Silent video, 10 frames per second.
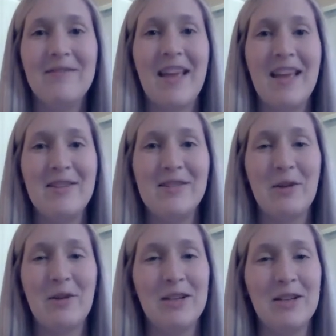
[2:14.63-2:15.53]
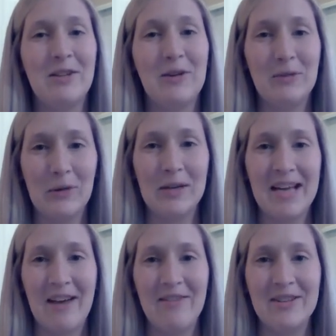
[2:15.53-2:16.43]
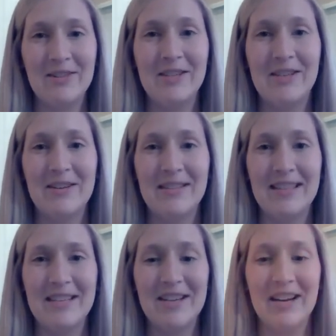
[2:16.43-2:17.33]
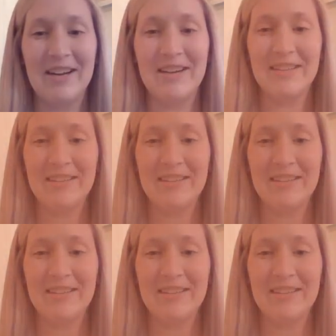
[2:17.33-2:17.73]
Thank you so much. I look forward to having your student this year.